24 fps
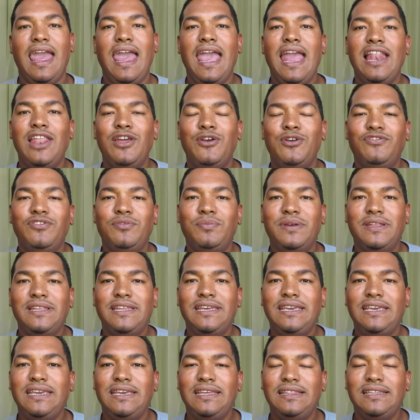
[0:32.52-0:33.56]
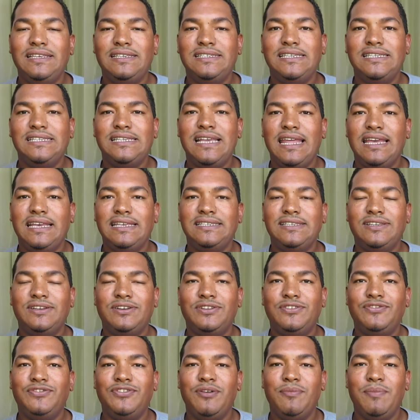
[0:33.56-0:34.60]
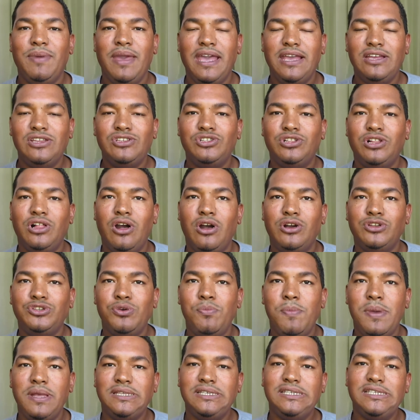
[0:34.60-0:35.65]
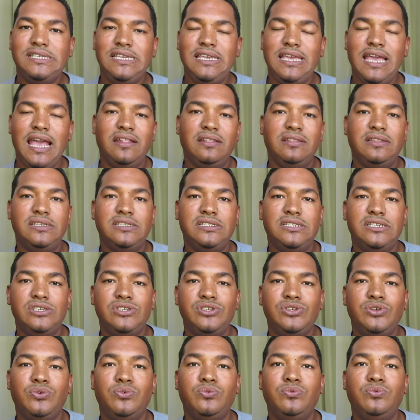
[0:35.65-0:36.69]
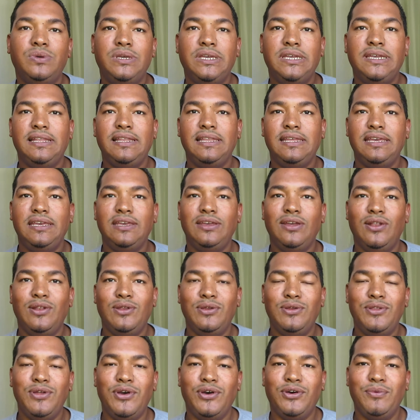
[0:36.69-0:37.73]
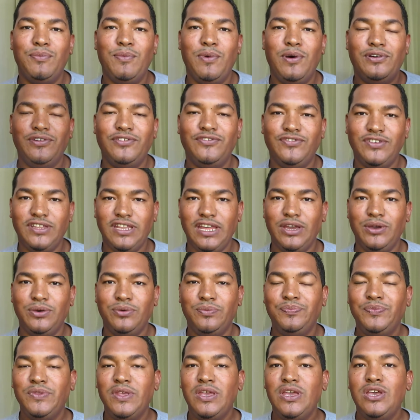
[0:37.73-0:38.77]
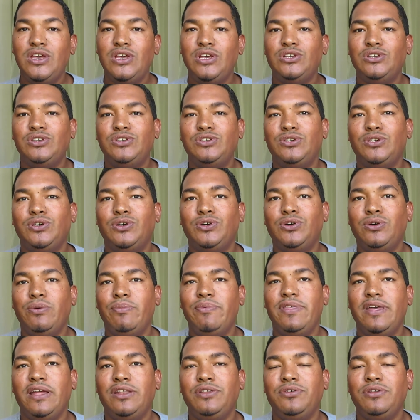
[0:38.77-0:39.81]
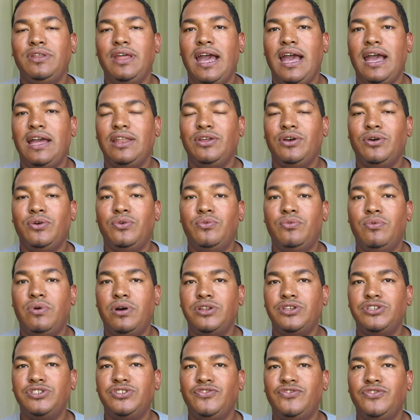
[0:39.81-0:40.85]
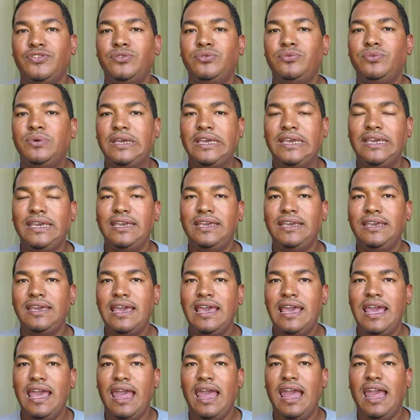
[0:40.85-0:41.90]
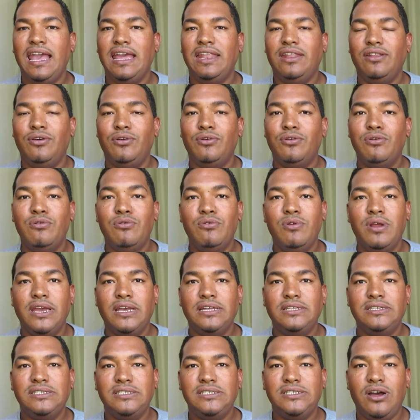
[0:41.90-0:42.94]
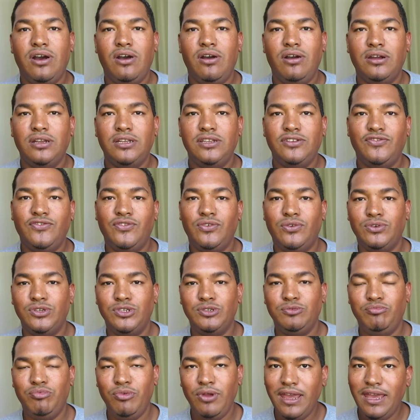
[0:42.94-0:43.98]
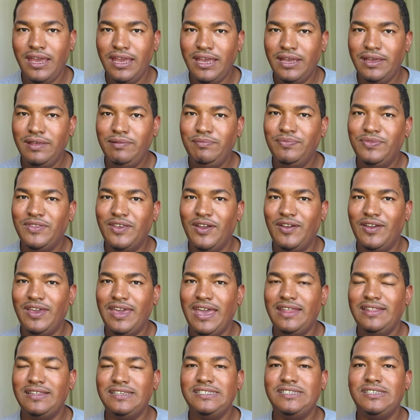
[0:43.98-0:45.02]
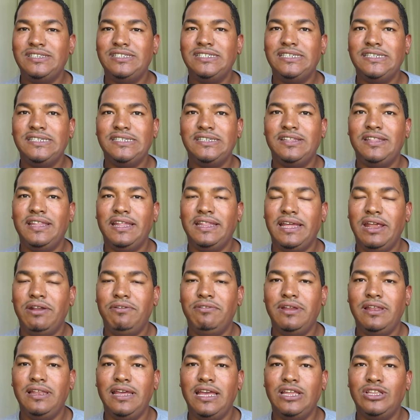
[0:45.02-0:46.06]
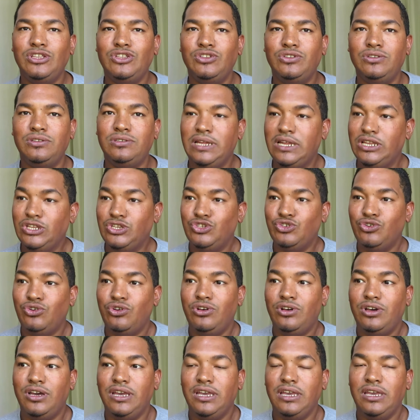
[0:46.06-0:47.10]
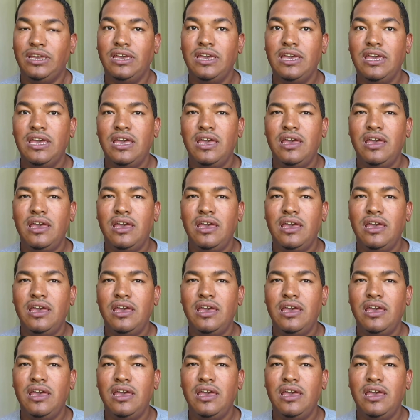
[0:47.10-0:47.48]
Hello everybody, this is Alexandre from Angel Cartomancy and this is your weekly Lenormand video. So hope that you'd had a wonderful week and a great start for spring. Okay, this is the season that I really enjoy.